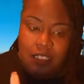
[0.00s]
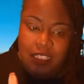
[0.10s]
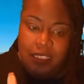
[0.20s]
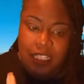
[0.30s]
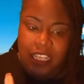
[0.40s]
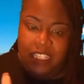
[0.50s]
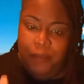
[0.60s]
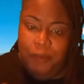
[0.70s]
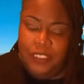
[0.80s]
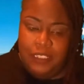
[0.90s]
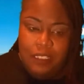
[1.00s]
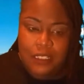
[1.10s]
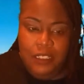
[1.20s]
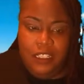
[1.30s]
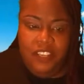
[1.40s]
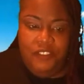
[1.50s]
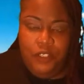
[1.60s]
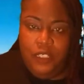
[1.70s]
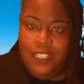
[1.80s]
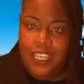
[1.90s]
But if
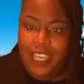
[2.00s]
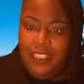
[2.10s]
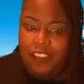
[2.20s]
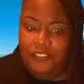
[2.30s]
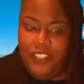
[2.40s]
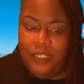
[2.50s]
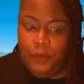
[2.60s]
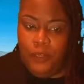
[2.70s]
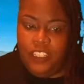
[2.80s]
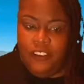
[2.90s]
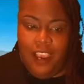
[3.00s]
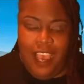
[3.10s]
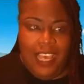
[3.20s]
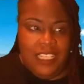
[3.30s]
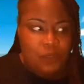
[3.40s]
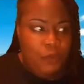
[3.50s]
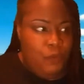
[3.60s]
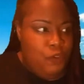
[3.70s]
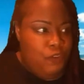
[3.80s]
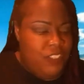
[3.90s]
you're looking at that fixed point, your eyes will
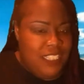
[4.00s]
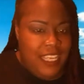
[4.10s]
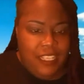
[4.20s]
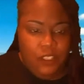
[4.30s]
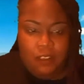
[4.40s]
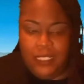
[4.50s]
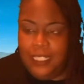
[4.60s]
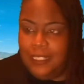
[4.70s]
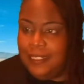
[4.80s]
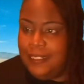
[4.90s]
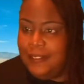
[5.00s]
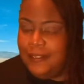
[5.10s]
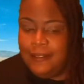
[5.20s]
move and scan the audience.